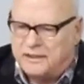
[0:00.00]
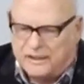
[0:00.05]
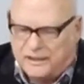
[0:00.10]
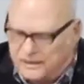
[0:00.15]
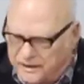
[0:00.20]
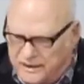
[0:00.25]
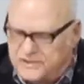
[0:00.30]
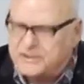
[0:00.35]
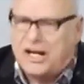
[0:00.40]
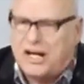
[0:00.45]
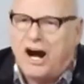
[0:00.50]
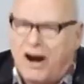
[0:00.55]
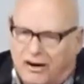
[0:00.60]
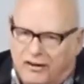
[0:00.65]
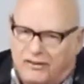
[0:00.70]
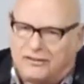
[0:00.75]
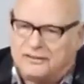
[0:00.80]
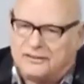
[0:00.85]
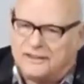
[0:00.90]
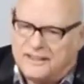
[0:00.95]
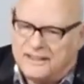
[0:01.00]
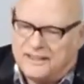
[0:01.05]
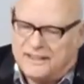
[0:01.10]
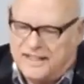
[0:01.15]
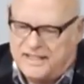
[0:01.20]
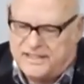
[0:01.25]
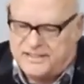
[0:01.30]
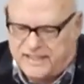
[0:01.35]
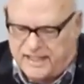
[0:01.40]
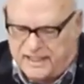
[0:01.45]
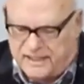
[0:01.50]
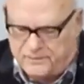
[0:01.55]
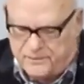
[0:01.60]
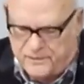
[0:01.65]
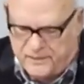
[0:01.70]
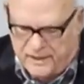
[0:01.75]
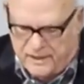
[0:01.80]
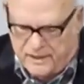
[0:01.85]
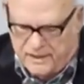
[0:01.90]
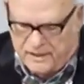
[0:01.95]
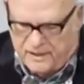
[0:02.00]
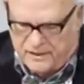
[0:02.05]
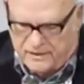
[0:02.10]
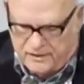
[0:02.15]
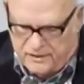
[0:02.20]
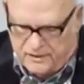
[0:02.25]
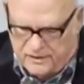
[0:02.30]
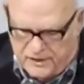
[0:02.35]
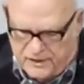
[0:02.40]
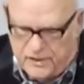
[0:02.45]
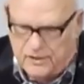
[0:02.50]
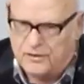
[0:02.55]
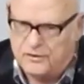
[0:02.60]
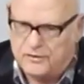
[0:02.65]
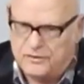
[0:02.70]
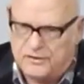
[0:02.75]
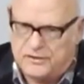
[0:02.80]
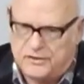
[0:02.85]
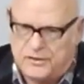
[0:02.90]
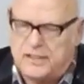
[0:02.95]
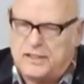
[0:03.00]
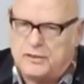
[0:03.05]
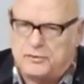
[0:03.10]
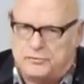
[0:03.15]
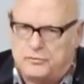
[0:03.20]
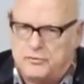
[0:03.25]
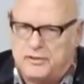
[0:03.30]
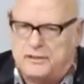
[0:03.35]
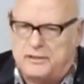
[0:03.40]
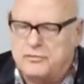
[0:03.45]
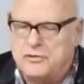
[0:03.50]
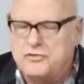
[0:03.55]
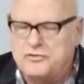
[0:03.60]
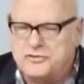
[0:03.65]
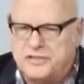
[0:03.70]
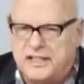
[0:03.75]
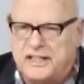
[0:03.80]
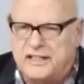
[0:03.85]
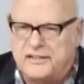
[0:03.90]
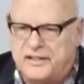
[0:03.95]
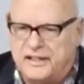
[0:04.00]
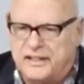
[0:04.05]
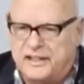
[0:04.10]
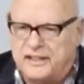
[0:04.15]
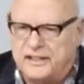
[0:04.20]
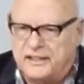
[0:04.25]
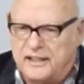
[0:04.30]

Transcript: it's gone. He said, You know, you didn't really lose anything.